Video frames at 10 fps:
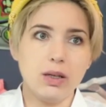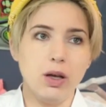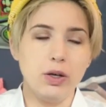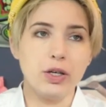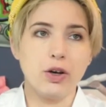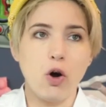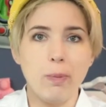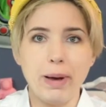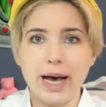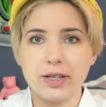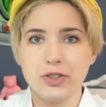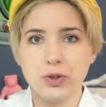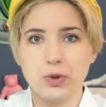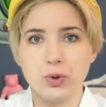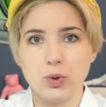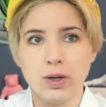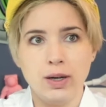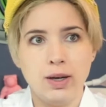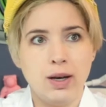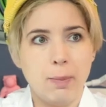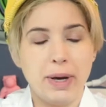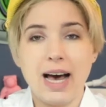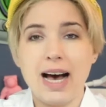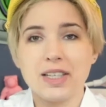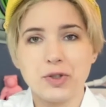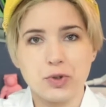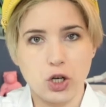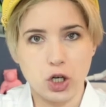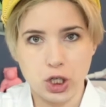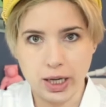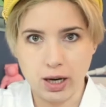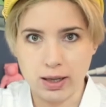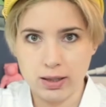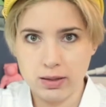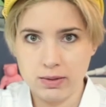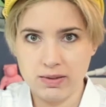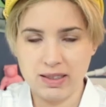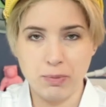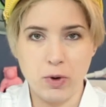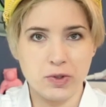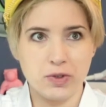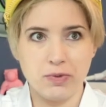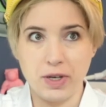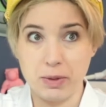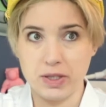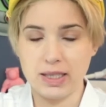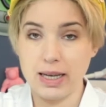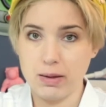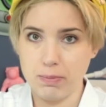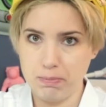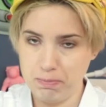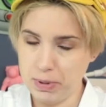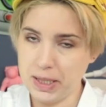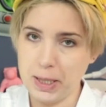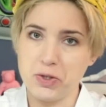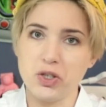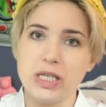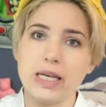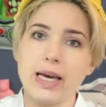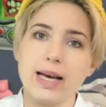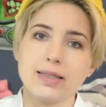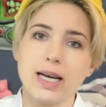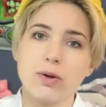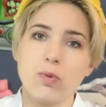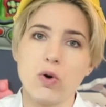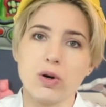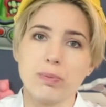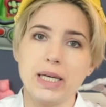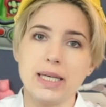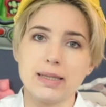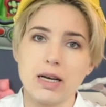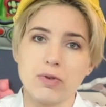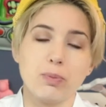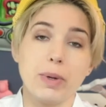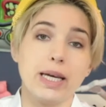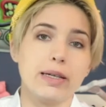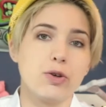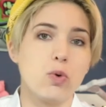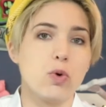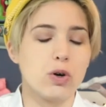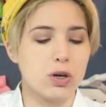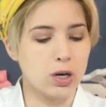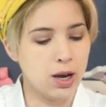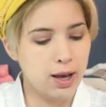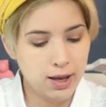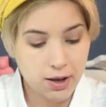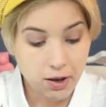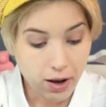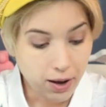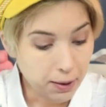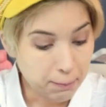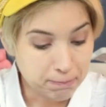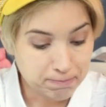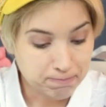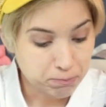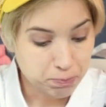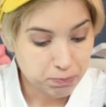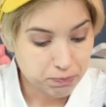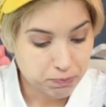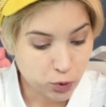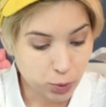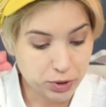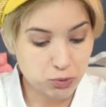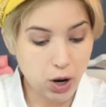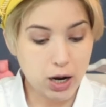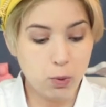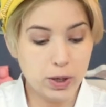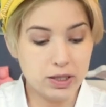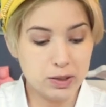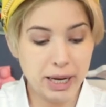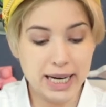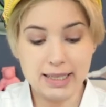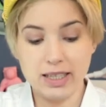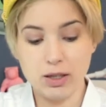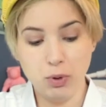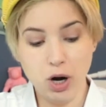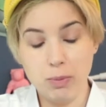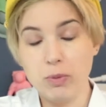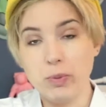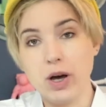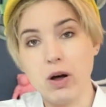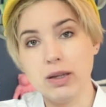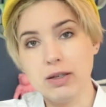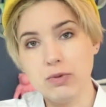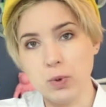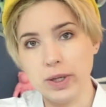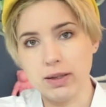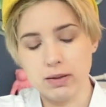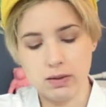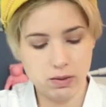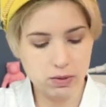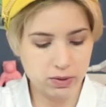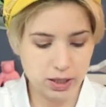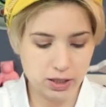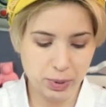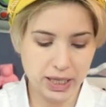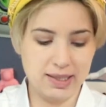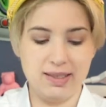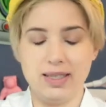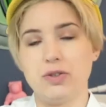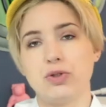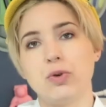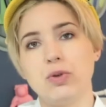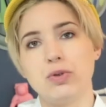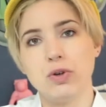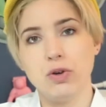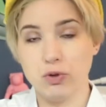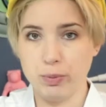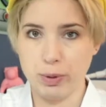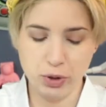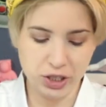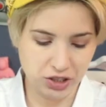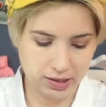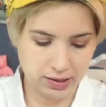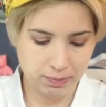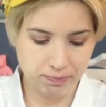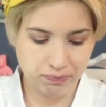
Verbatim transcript: Now you can go back to Picasso's Guernica, the most famous potentially anti-war piece ever made, or Norman Rockwell's painting, The Problem We All Live With, that depicts a 6-year-old Ruby Bridges.